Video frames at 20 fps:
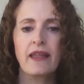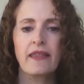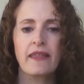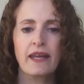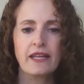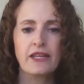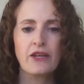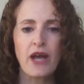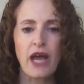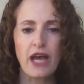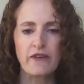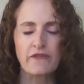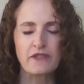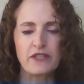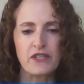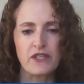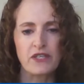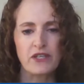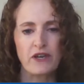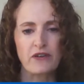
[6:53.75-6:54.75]
then you have
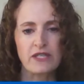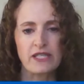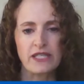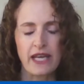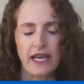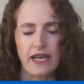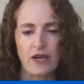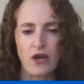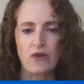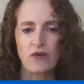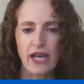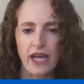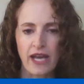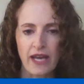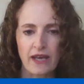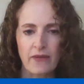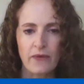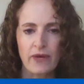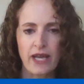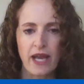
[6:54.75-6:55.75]
to start saying,
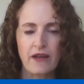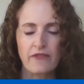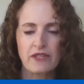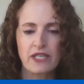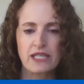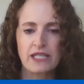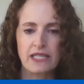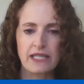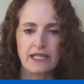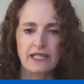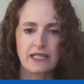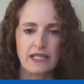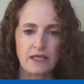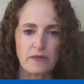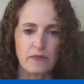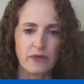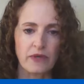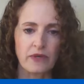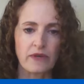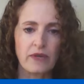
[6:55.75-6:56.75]
okay, we have to dig
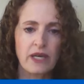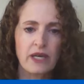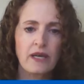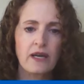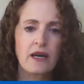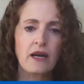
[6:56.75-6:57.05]
deeper.